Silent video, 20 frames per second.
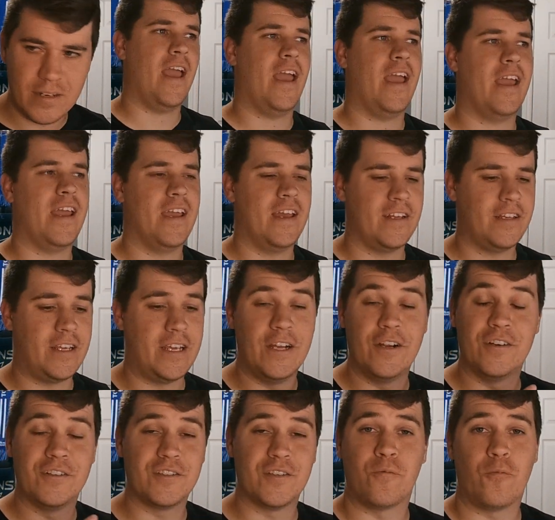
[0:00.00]
And
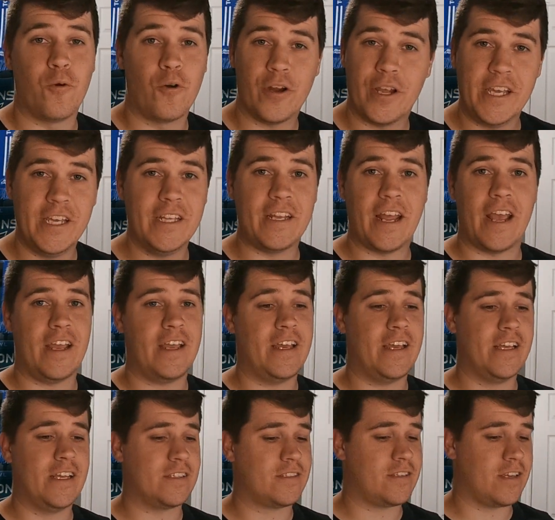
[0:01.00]
Gears of War E-Day
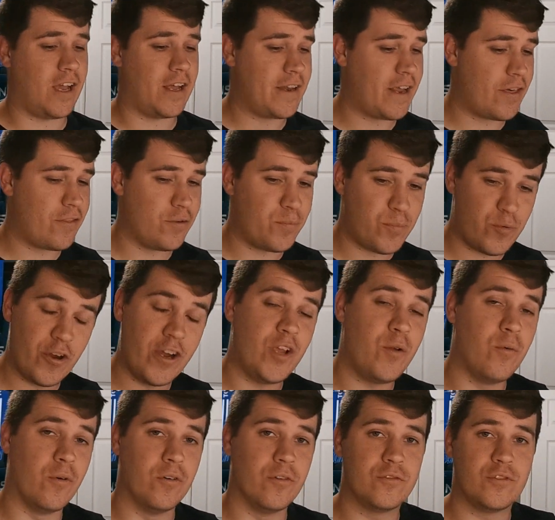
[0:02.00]
is another
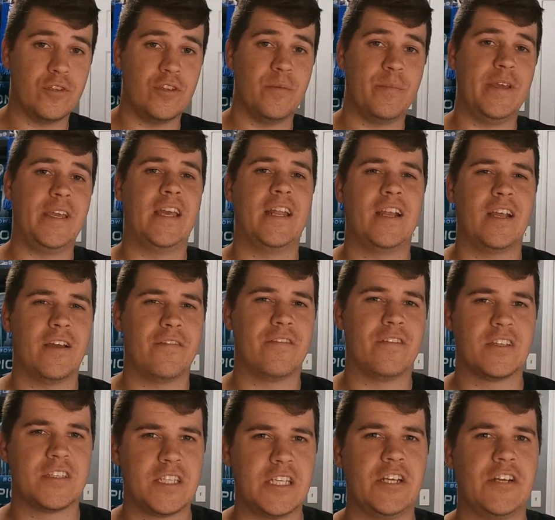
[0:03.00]
prequel to the beginning of the
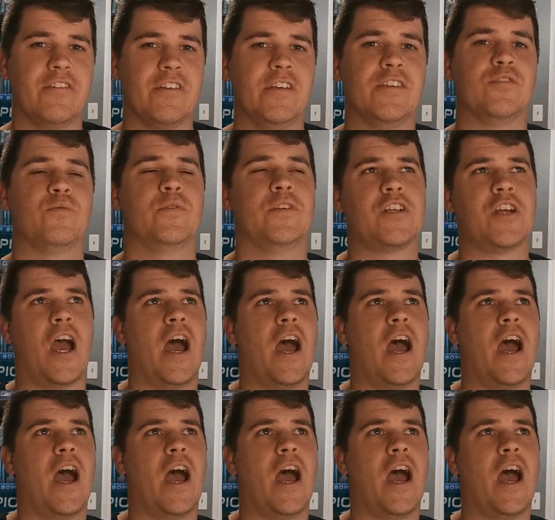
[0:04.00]
series, which